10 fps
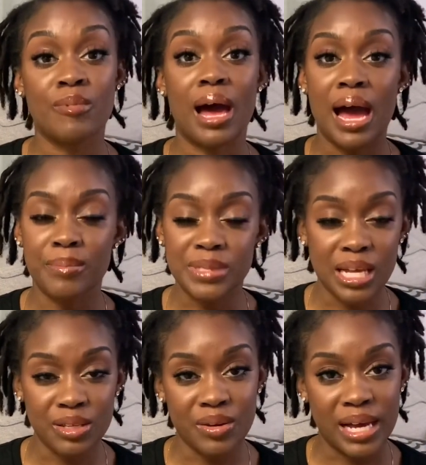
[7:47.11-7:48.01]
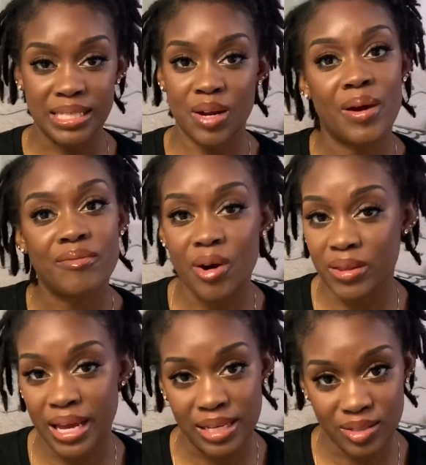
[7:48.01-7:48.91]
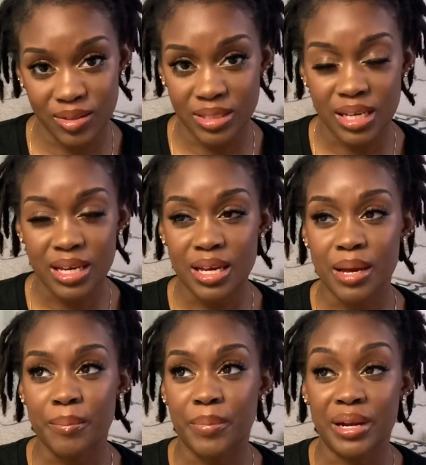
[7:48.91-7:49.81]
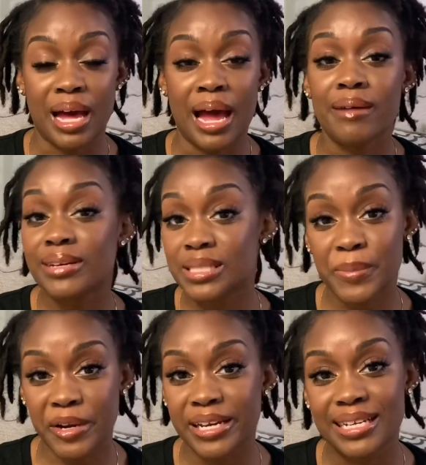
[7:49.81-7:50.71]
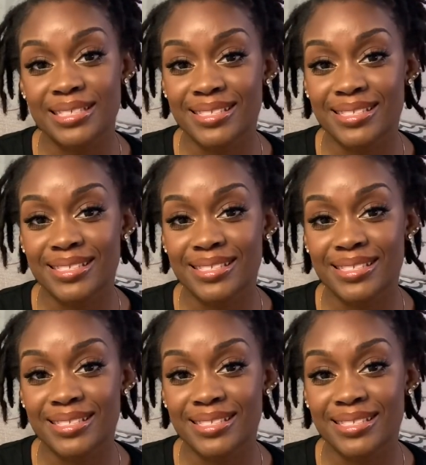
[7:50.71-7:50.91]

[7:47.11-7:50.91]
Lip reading: I'm telling you guys, I don't have all the answers, but I have experience.